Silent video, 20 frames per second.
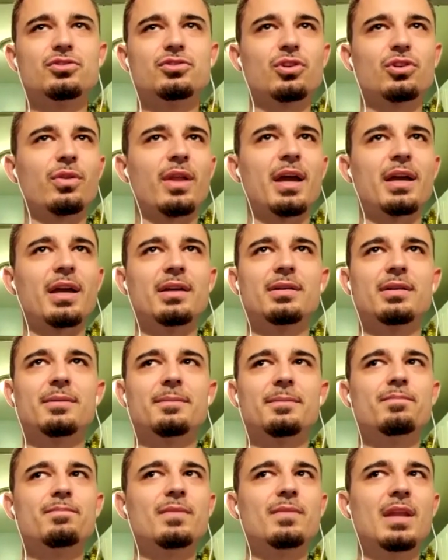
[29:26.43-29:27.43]
So like
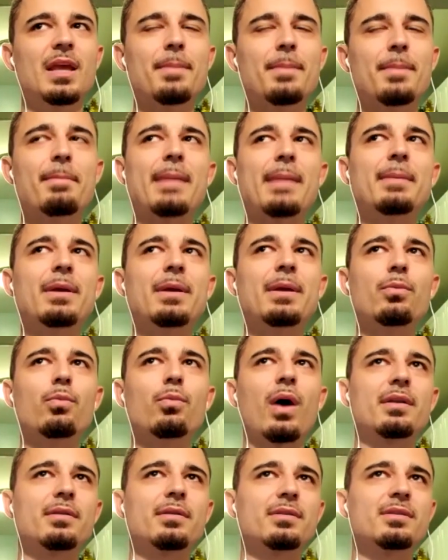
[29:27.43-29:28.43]
it made
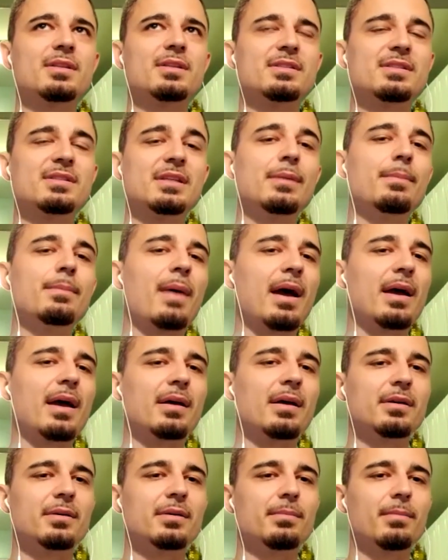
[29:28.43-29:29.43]
me want to see
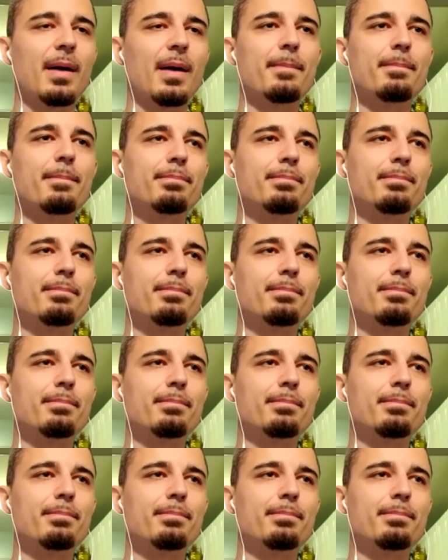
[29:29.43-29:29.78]
my